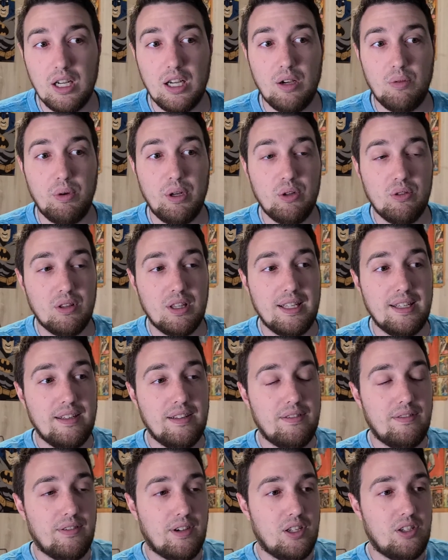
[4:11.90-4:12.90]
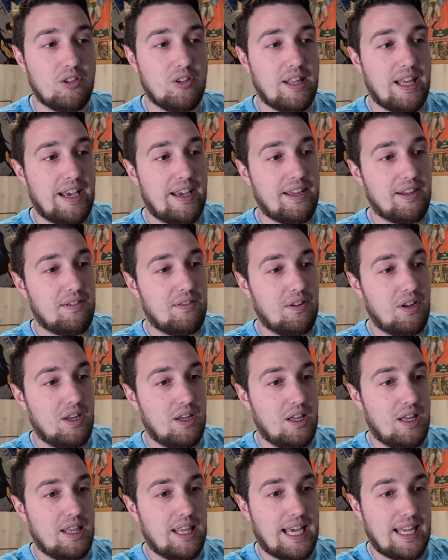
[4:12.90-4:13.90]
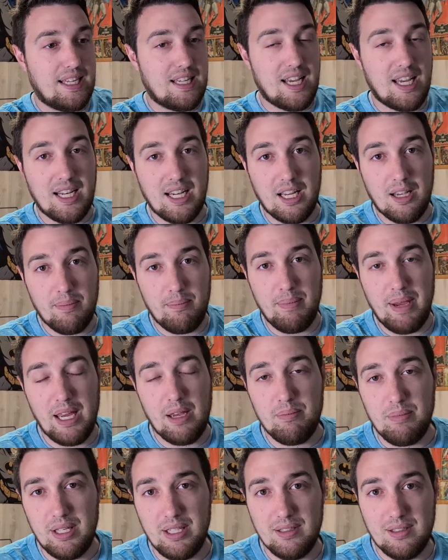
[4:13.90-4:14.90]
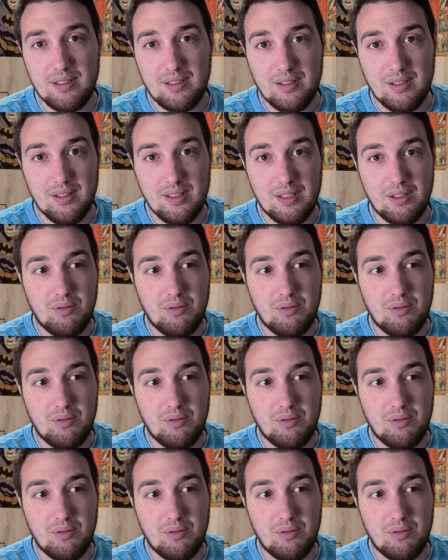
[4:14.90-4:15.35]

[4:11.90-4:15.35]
We don't live under that 10 Commandments.